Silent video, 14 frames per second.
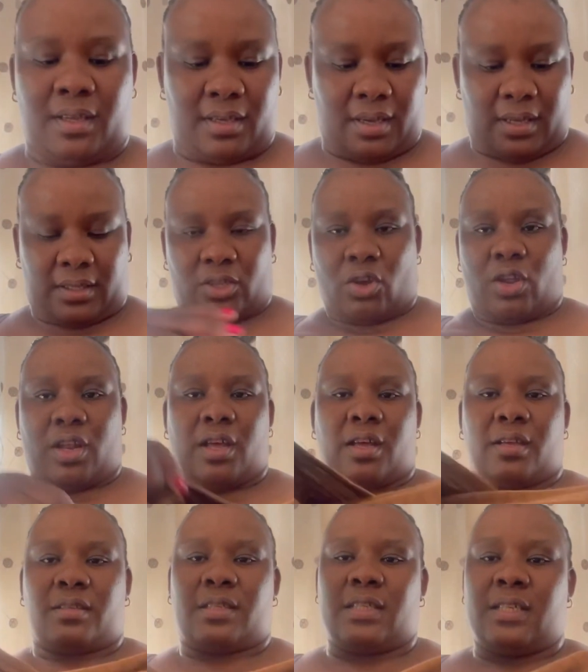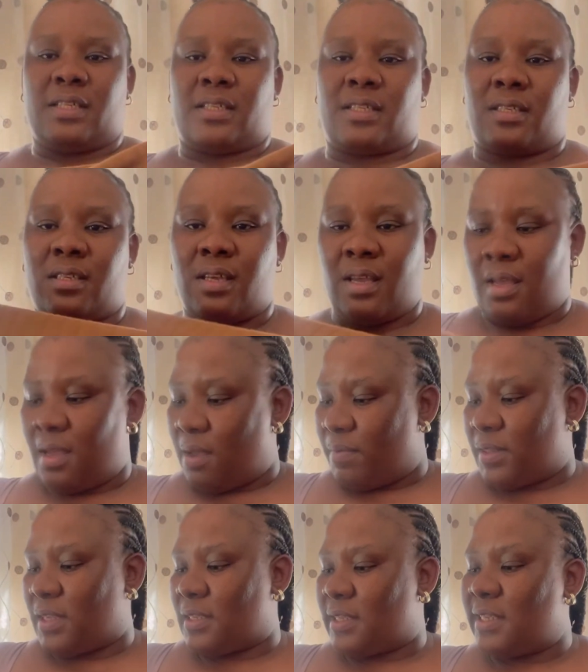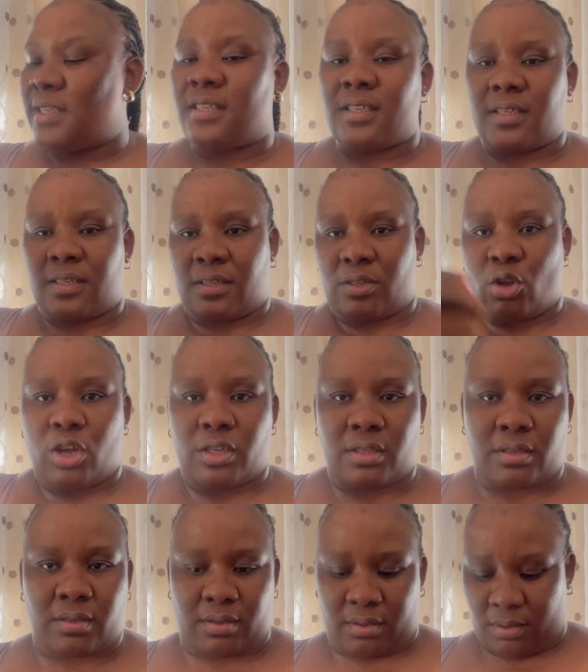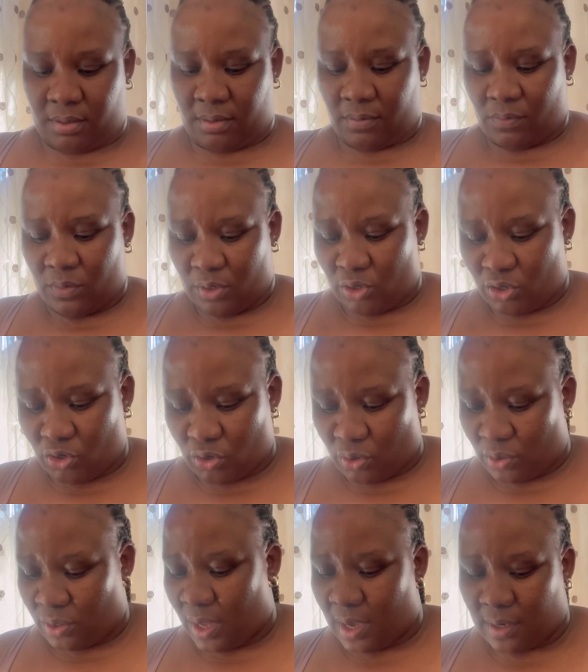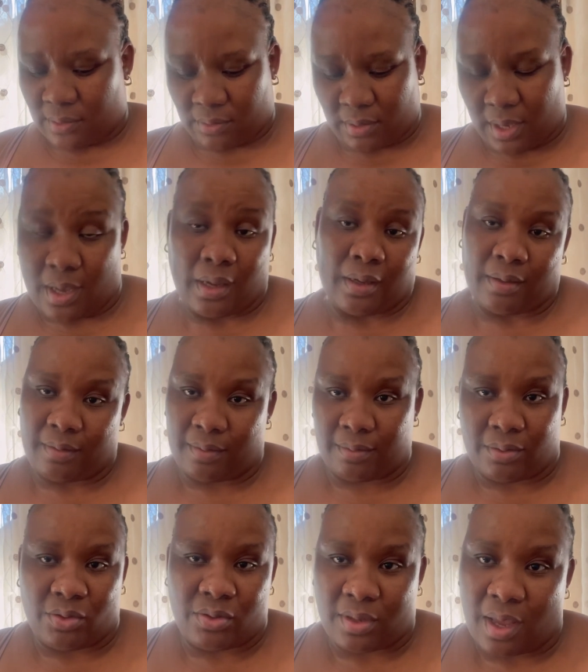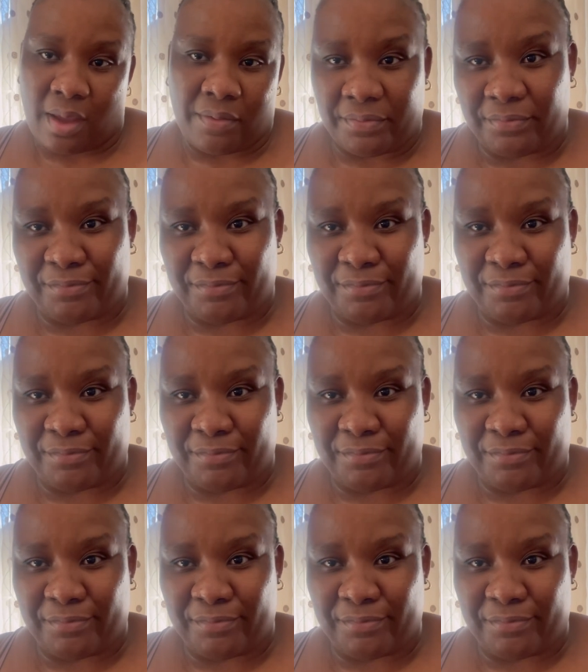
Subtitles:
it's got a slit, but the slit is not, will not show your thighs, okay? You're safe.